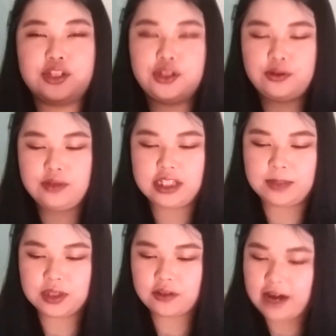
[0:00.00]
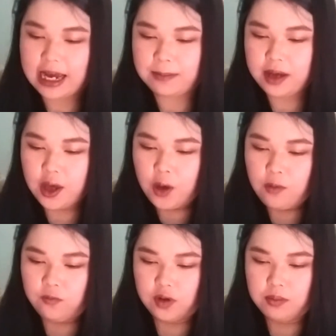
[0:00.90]
to subscribe
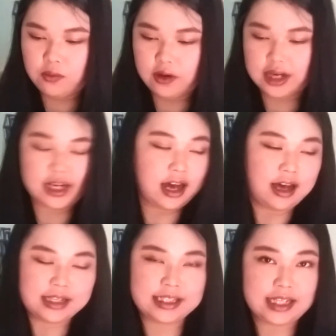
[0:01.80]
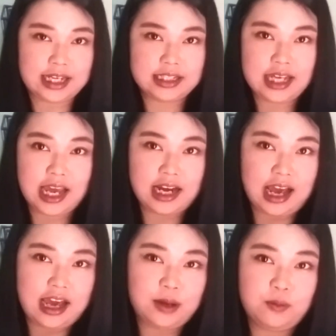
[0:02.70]
for more content. And
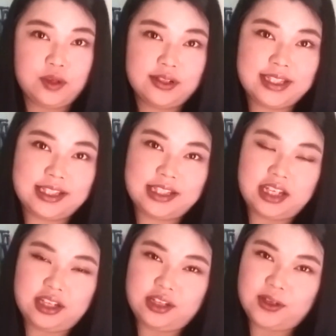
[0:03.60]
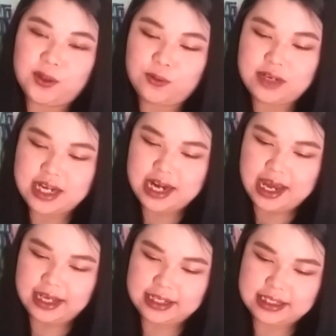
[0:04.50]
I will see you
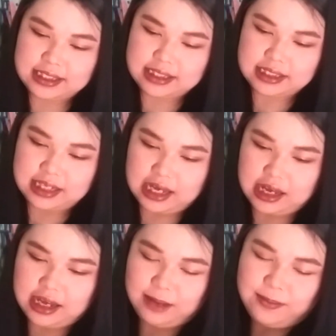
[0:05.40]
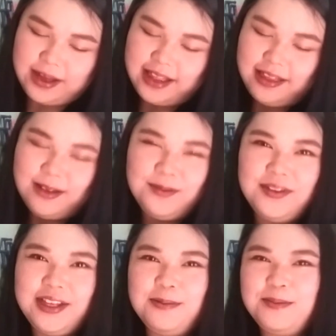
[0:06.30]
next time, my
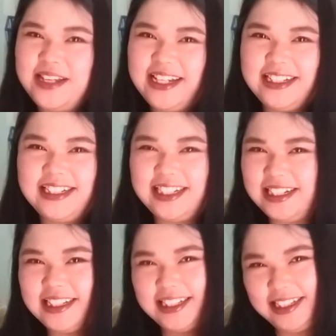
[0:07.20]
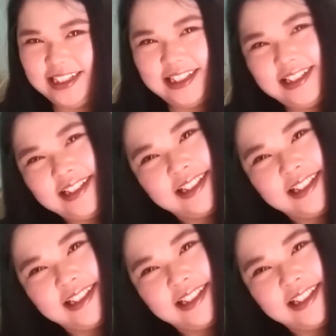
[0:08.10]
lovely peaches.